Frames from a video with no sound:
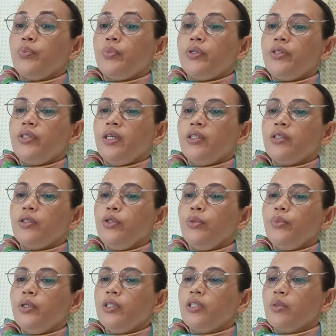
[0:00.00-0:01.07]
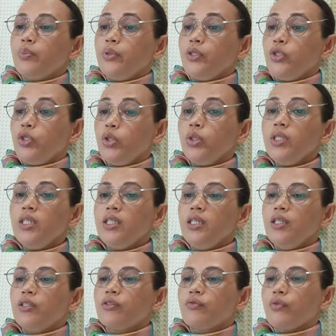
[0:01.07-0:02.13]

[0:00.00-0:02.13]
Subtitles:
presents numerous opportunities